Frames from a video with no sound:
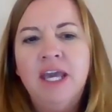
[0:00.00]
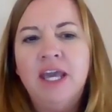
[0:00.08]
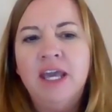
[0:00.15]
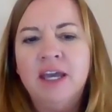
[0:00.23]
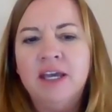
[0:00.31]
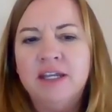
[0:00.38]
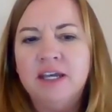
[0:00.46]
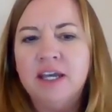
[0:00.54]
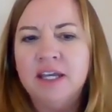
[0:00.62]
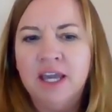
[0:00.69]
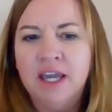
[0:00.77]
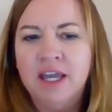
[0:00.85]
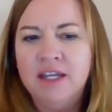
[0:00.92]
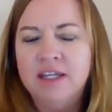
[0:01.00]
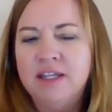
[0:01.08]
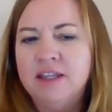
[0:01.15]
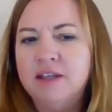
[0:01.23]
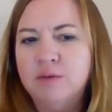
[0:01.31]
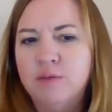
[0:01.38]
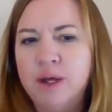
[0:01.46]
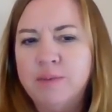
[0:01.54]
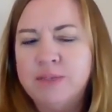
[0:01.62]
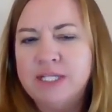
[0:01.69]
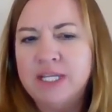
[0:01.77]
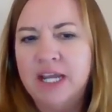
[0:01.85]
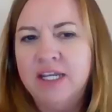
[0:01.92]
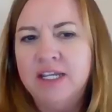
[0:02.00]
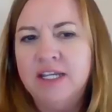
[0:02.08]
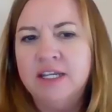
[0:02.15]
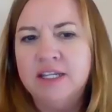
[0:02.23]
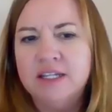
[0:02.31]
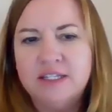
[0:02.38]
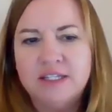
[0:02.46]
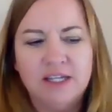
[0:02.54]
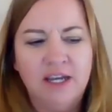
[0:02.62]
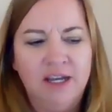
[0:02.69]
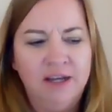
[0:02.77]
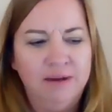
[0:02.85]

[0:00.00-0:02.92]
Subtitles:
And again, the website is